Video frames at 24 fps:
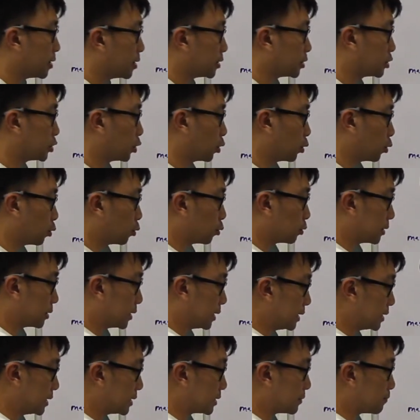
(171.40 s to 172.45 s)
So
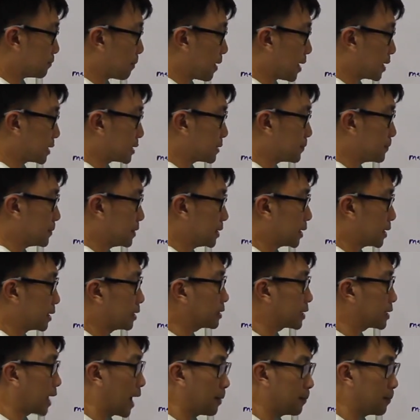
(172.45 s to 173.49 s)
this must be
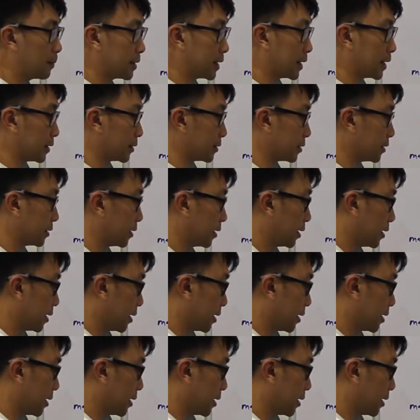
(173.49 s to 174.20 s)
a carbonate.